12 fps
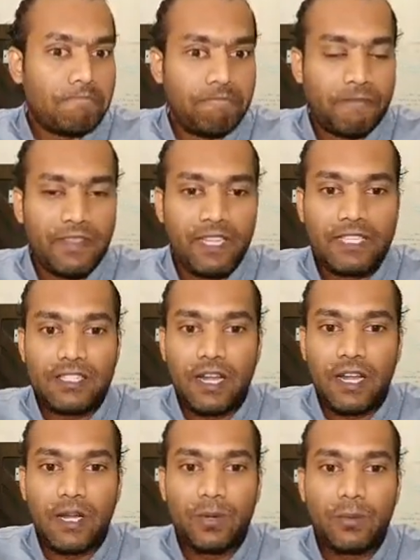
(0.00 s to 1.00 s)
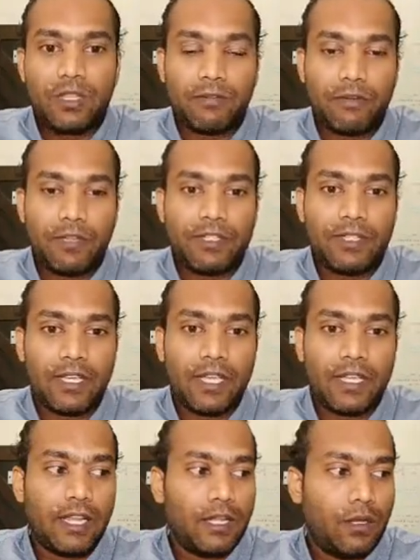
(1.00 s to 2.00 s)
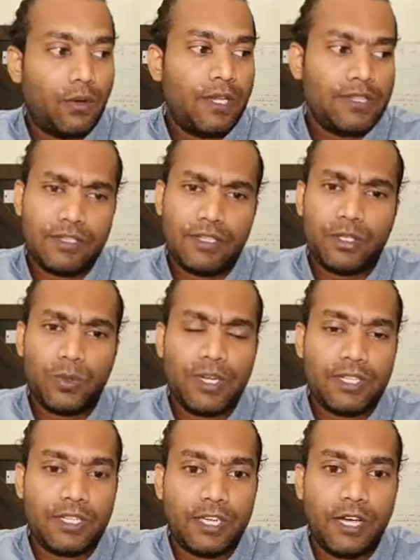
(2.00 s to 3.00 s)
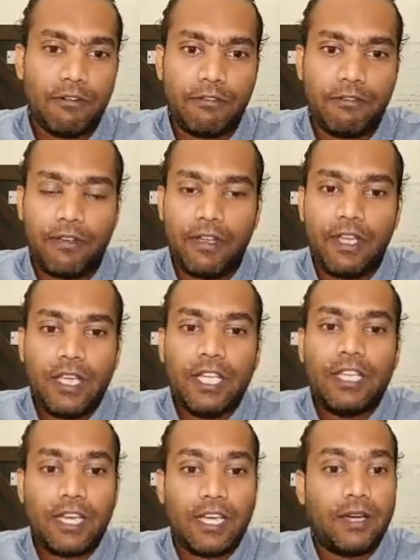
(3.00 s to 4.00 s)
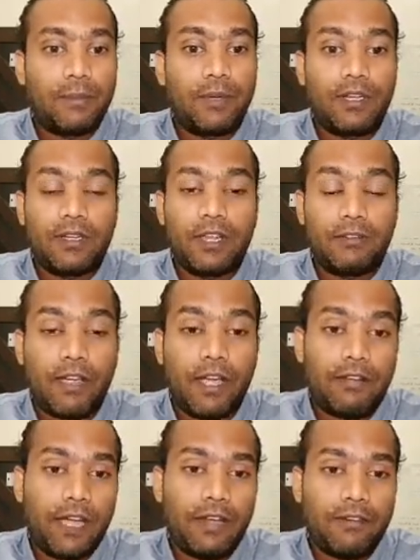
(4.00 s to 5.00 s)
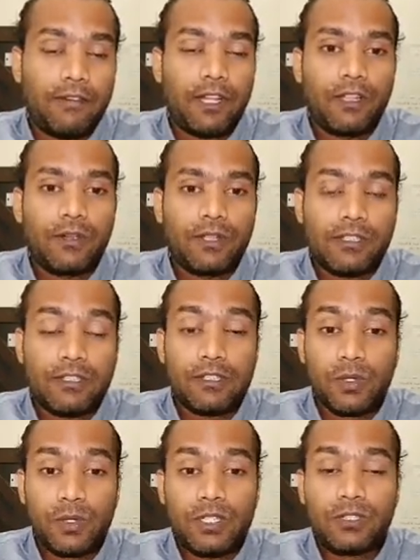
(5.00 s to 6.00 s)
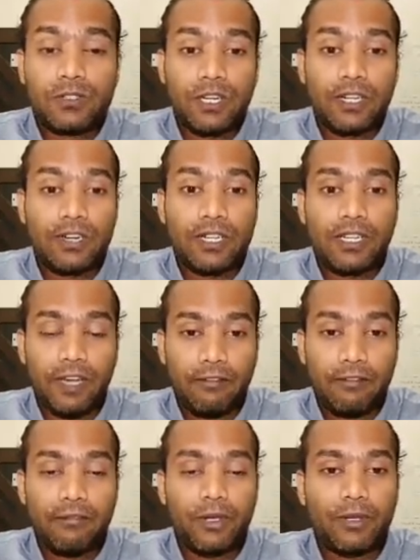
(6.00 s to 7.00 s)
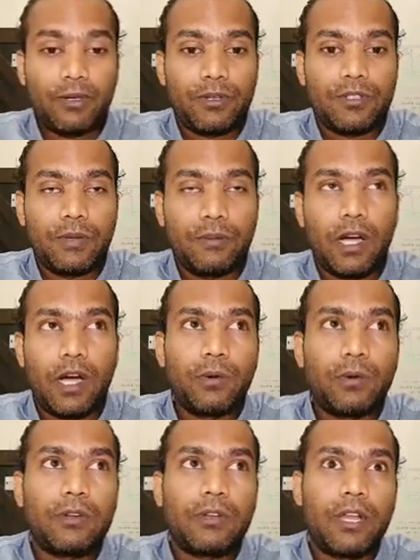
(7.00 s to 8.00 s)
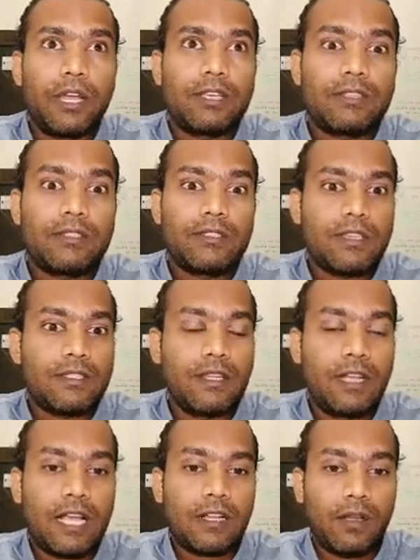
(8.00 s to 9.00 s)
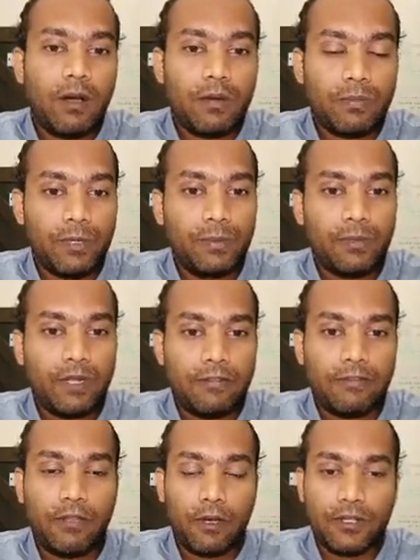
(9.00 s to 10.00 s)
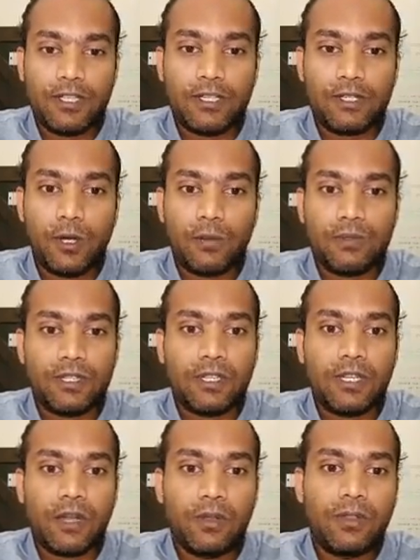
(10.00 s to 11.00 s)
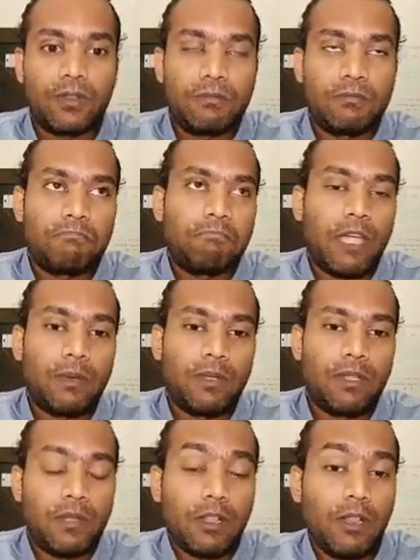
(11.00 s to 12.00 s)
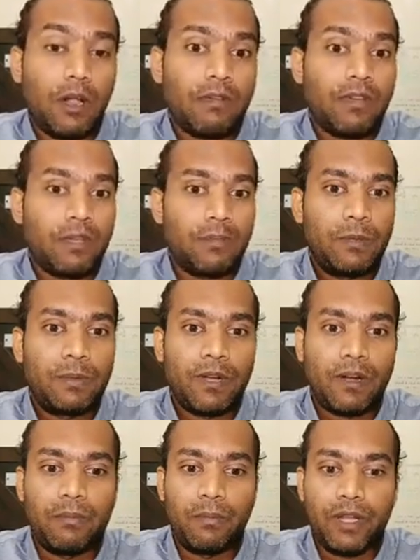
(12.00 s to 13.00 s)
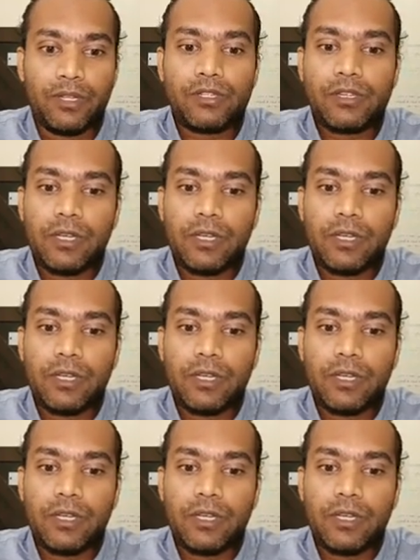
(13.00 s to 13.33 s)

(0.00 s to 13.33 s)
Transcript: let's start ahead with the first thing that is the situation tough? Yeah, I mean, if I have to tell you, the situation is really tough, because about like 60 lakh odd people have lost their jobs, and maybe a lot of other people are on bench.